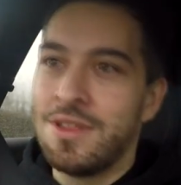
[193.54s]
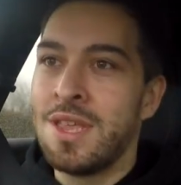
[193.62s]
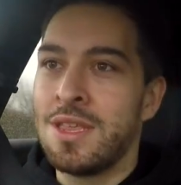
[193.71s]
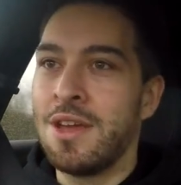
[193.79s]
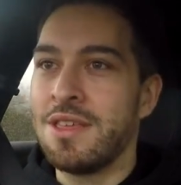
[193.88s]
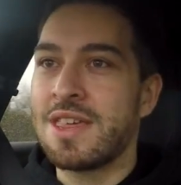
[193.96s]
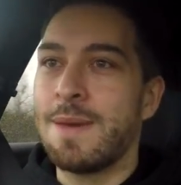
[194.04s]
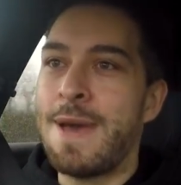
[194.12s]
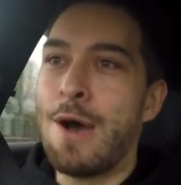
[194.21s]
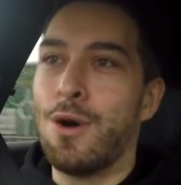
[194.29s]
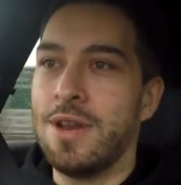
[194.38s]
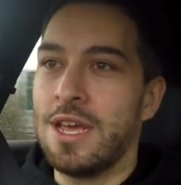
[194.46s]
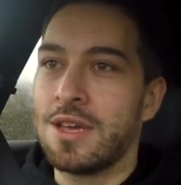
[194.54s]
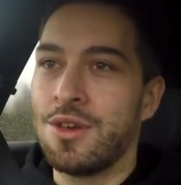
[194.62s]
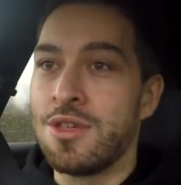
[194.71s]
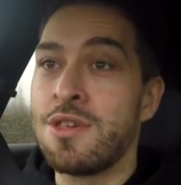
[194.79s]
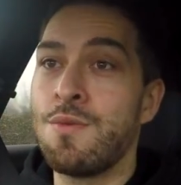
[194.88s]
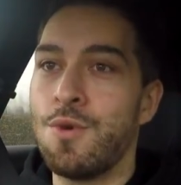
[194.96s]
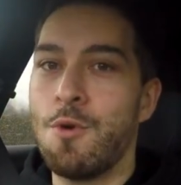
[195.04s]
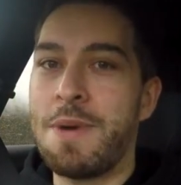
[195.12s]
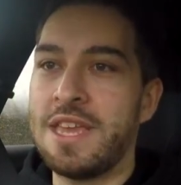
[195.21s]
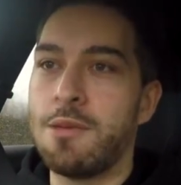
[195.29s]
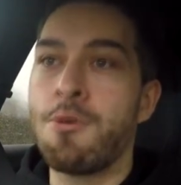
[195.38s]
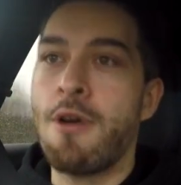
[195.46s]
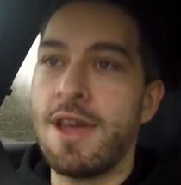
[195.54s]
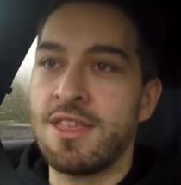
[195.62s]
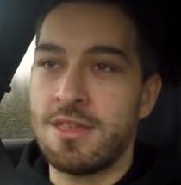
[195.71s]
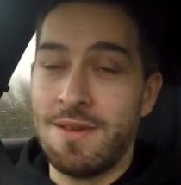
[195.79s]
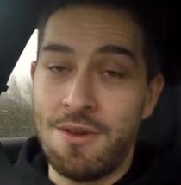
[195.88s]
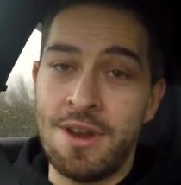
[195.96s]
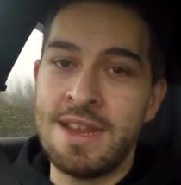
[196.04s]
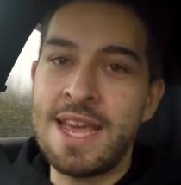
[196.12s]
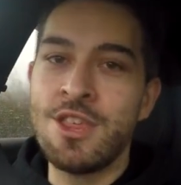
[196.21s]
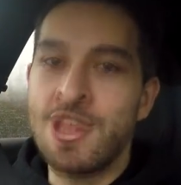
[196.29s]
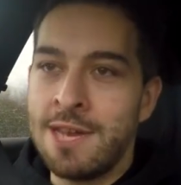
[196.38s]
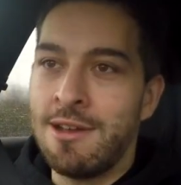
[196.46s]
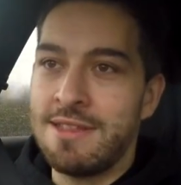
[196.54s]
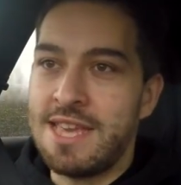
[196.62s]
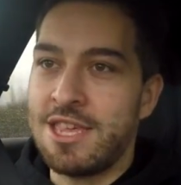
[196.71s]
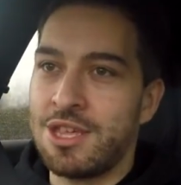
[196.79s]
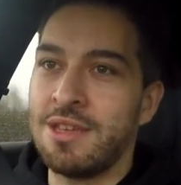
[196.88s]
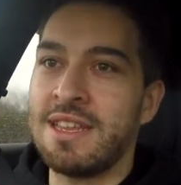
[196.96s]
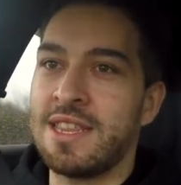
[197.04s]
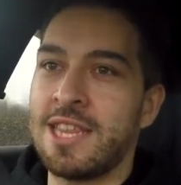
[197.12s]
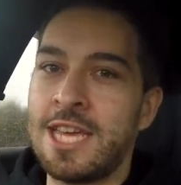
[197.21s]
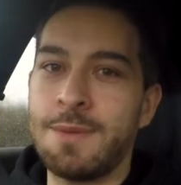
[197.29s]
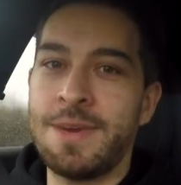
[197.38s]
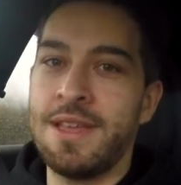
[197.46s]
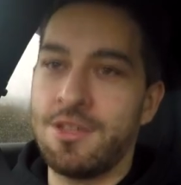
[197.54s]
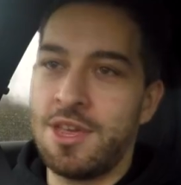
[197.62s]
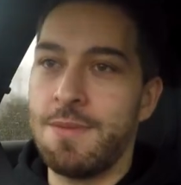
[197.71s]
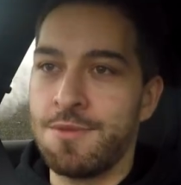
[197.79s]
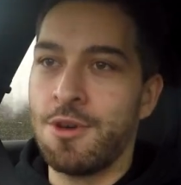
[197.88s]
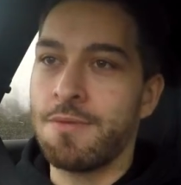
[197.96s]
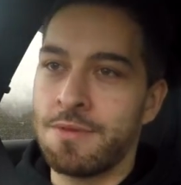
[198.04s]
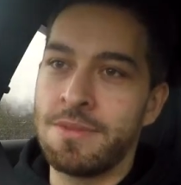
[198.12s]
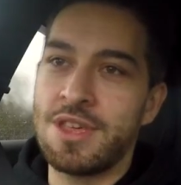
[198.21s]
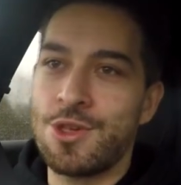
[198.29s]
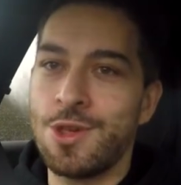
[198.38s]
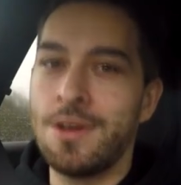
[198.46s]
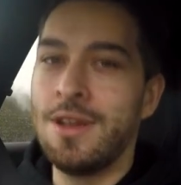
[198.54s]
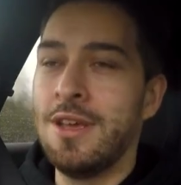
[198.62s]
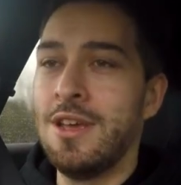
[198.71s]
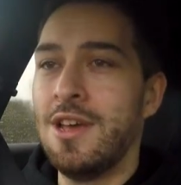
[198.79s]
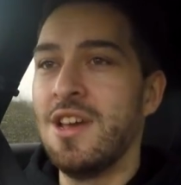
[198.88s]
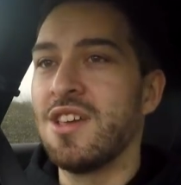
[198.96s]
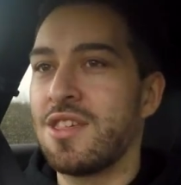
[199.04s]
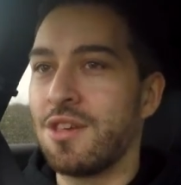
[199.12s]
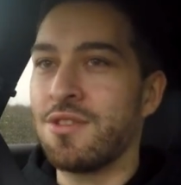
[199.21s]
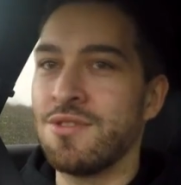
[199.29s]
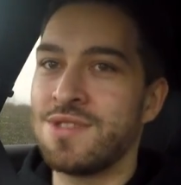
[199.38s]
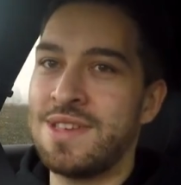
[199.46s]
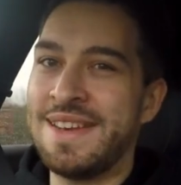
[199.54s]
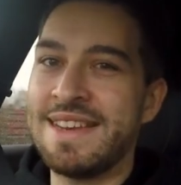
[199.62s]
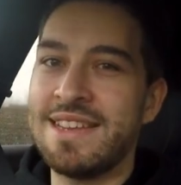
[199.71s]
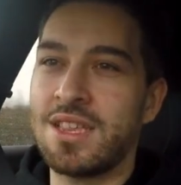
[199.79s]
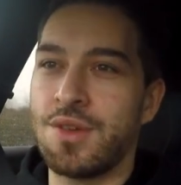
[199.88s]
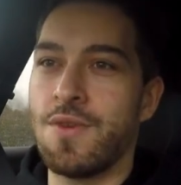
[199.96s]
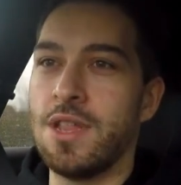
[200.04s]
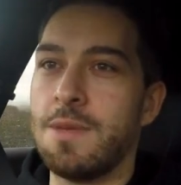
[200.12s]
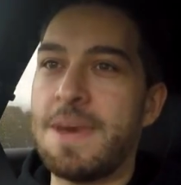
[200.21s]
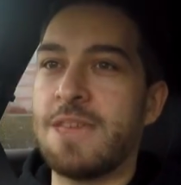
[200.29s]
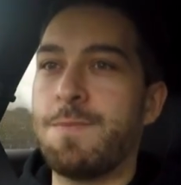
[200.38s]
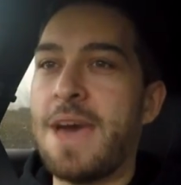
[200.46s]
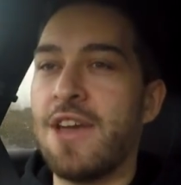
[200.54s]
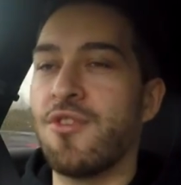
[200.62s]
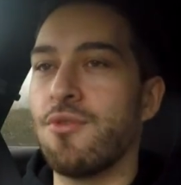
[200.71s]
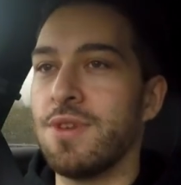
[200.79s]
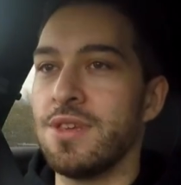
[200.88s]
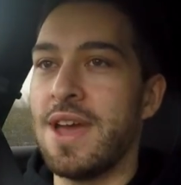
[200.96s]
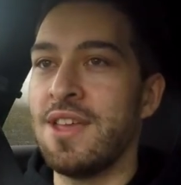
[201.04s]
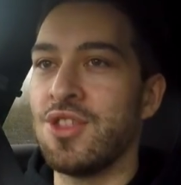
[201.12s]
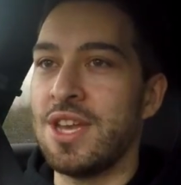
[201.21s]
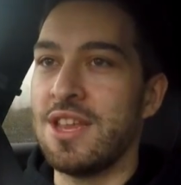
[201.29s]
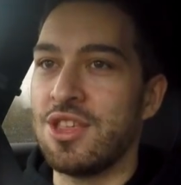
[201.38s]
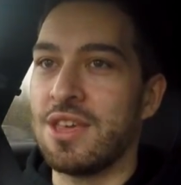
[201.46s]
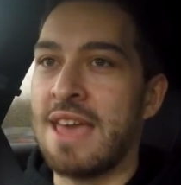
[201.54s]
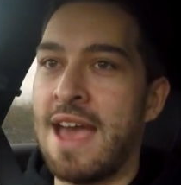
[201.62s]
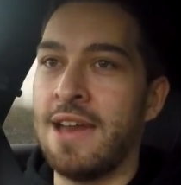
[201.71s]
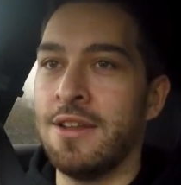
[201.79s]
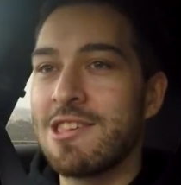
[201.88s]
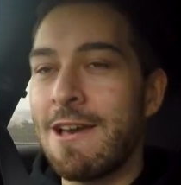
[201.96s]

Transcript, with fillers: Don't skip out on it because you will pay the price. On an engine like this, you need to keep it in tip-top condition. So you constantly need to run the best petrol in your engine as you can.